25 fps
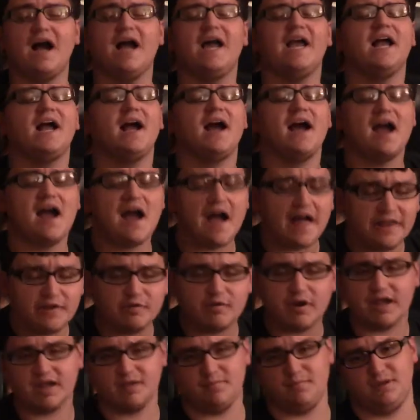I highly
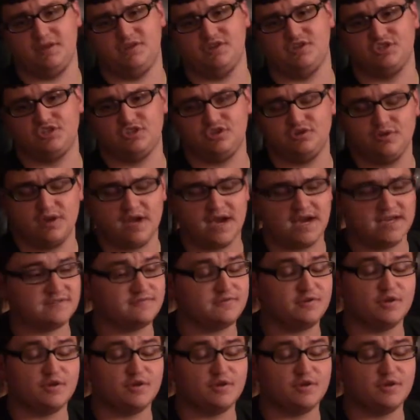recommend this to you guys.